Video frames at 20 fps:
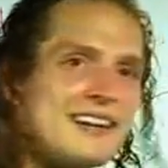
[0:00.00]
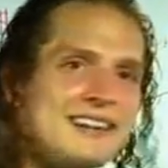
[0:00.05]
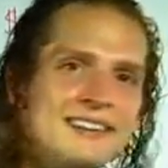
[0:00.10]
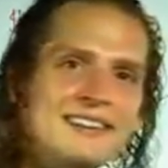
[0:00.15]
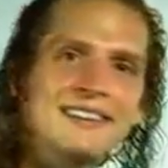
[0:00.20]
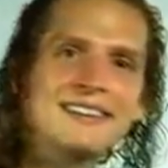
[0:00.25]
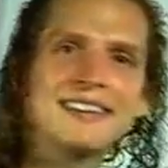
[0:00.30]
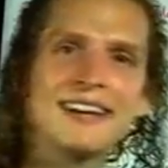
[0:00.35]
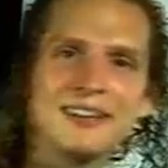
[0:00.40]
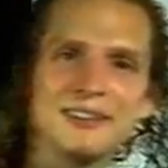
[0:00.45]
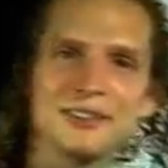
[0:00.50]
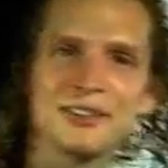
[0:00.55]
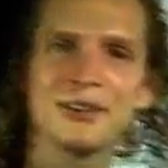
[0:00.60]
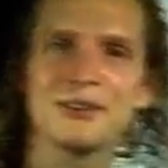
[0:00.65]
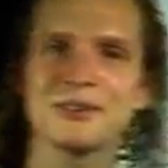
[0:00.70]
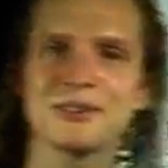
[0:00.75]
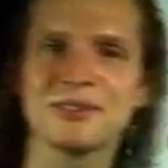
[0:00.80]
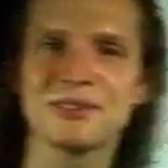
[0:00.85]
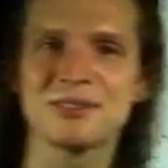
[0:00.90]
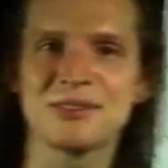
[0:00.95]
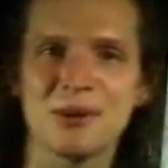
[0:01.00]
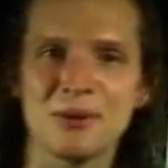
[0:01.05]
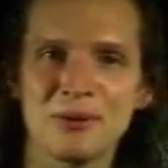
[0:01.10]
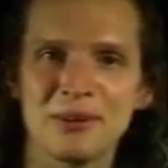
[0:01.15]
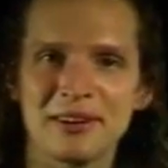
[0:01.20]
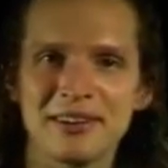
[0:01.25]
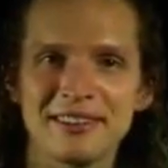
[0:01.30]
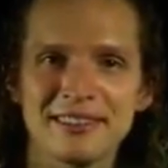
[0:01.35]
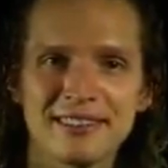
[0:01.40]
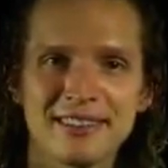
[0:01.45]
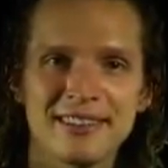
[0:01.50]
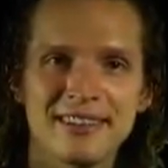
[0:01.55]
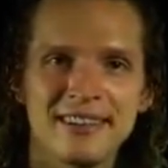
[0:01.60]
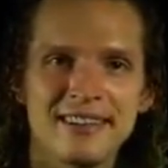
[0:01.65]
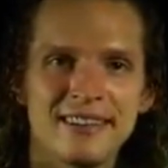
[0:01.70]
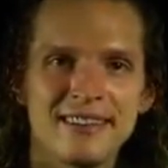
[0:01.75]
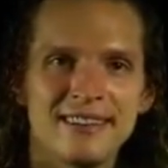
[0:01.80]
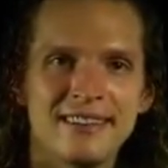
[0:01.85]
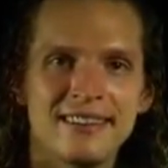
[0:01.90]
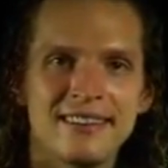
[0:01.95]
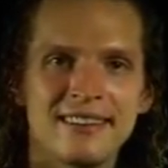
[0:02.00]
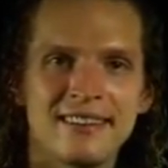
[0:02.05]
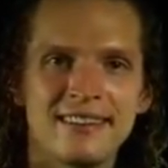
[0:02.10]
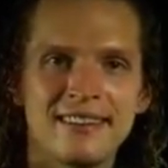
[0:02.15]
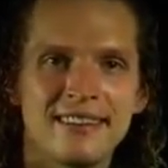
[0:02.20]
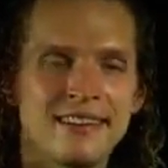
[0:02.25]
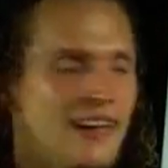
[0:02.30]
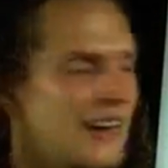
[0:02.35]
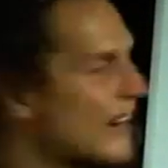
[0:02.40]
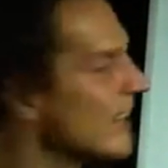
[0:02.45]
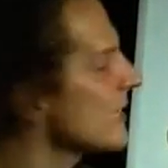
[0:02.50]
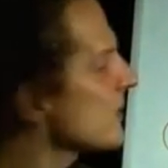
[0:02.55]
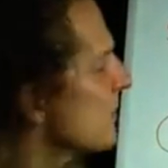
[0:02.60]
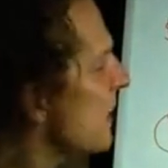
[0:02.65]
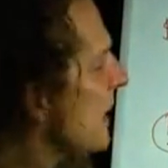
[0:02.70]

giggle and tell jokes and stories. And I